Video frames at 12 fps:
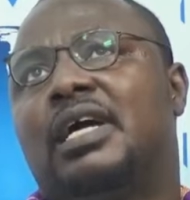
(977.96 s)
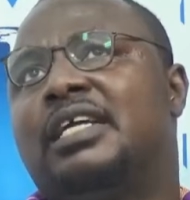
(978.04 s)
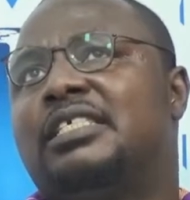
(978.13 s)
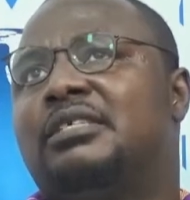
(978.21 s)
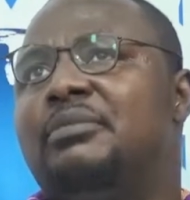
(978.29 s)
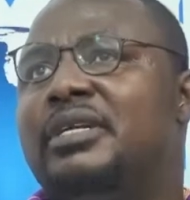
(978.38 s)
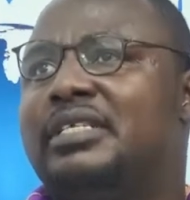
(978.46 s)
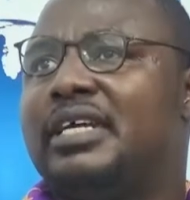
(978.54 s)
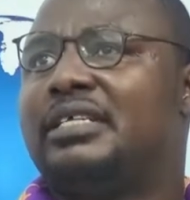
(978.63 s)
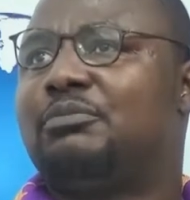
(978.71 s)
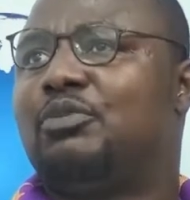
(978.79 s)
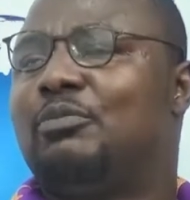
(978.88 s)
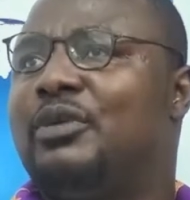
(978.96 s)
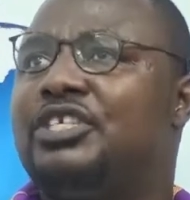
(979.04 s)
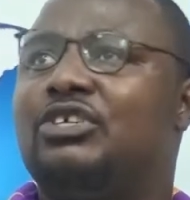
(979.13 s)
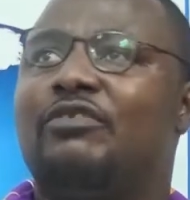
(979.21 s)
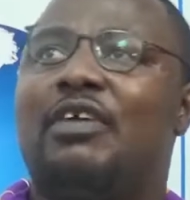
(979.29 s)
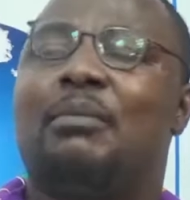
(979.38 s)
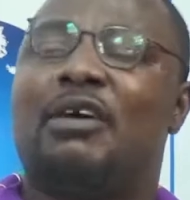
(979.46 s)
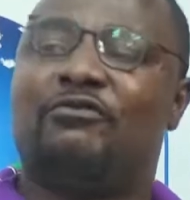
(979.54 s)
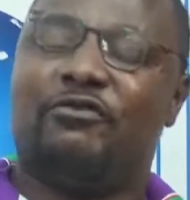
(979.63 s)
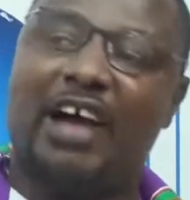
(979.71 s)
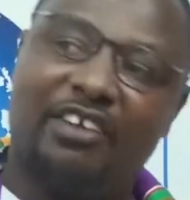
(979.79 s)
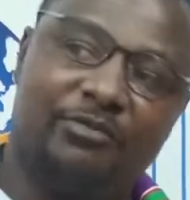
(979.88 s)
estimated population of about
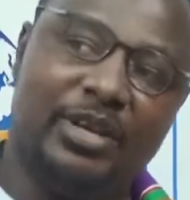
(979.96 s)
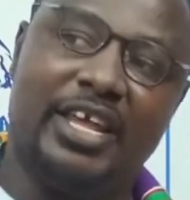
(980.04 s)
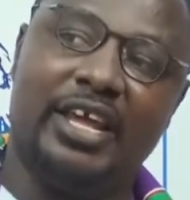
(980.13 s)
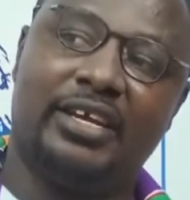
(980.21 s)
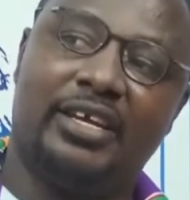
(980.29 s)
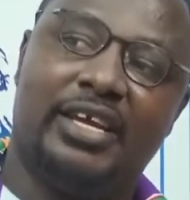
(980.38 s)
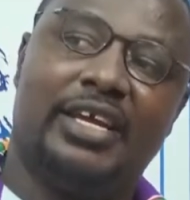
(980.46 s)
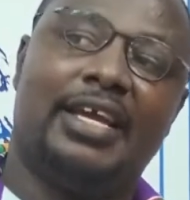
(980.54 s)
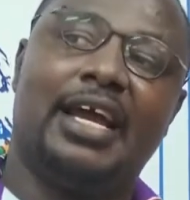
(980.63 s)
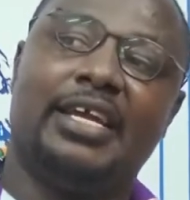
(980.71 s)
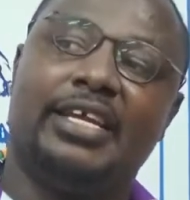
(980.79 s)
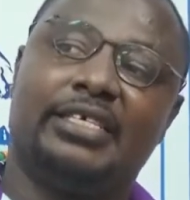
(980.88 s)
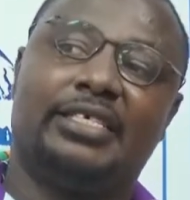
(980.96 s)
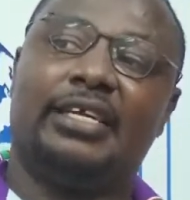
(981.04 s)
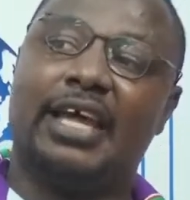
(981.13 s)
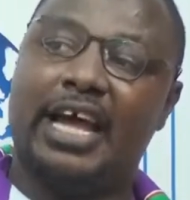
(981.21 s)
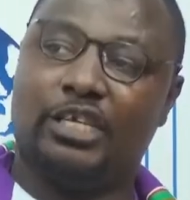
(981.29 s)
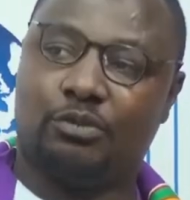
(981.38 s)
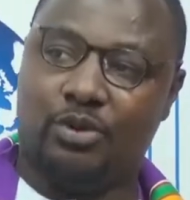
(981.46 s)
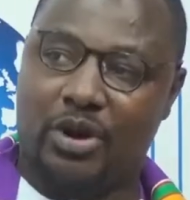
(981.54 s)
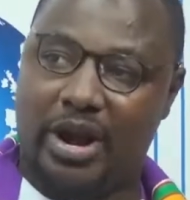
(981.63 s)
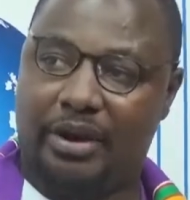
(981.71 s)
5 million Ghanaians in the diaspora.